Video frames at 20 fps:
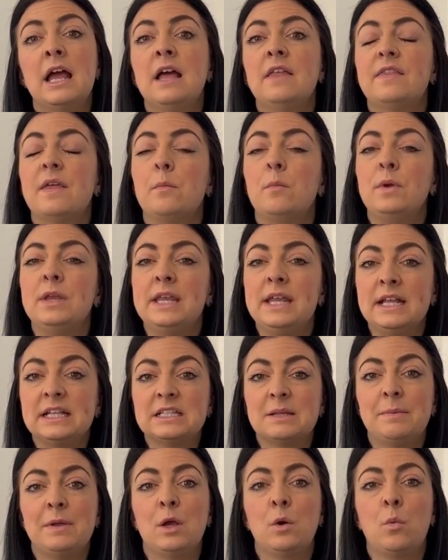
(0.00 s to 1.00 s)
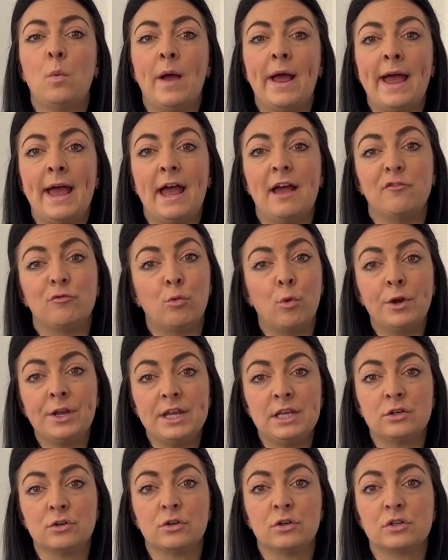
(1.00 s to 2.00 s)
then we need to be aware of what
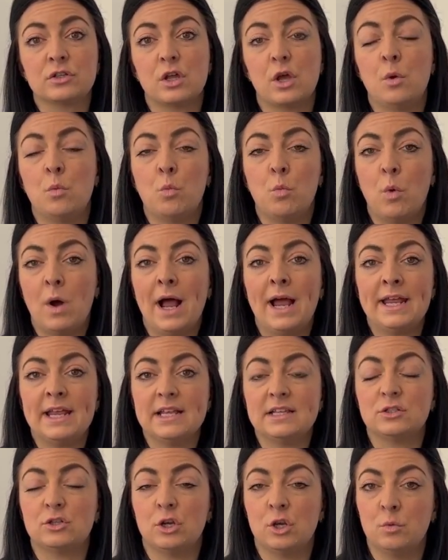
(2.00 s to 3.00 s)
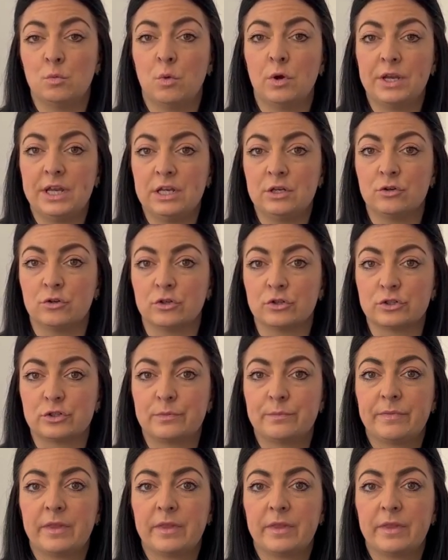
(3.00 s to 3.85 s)
it does and why it's doing what it does.